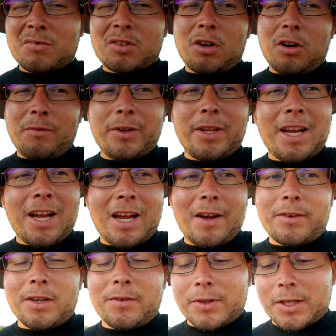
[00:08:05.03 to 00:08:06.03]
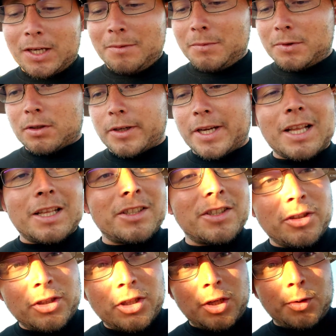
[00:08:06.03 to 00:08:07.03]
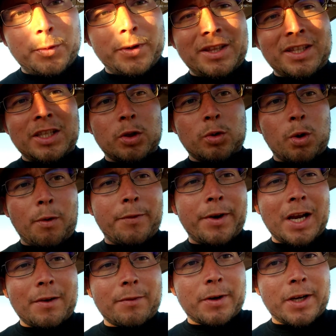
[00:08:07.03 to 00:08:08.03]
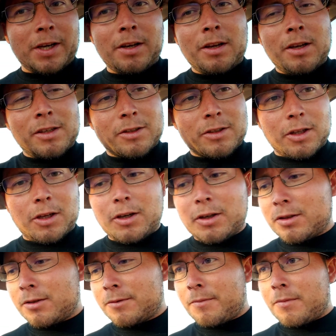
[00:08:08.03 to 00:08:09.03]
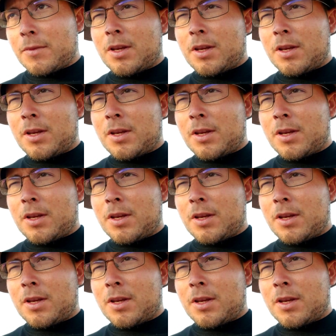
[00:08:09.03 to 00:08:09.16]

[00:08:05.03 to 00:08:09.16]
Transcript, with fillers: Hopefully I have enough time. So yeah, let's continue with the 12 and a half grain slugs.